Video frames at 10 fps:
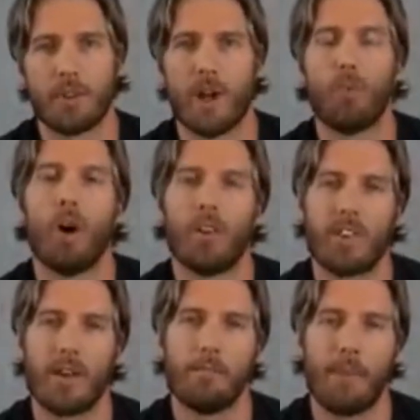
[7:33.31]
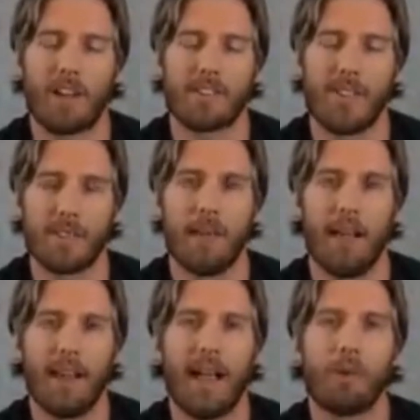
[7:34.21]
what is the max
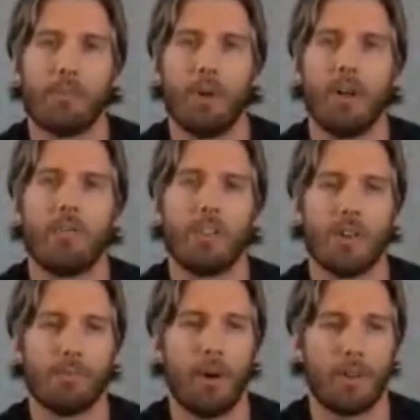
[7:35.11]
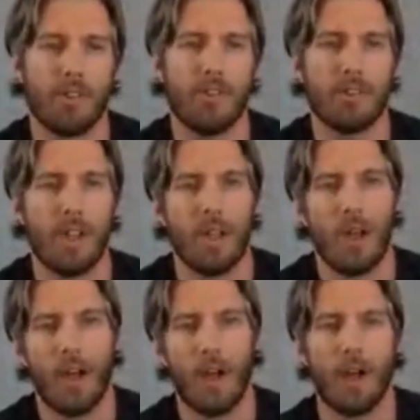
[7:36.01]
SPL output of these boxes,
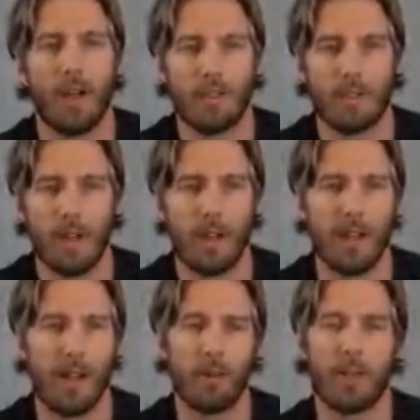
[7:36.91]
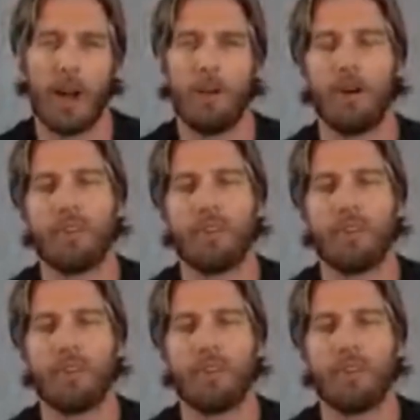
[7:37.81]
and here we go.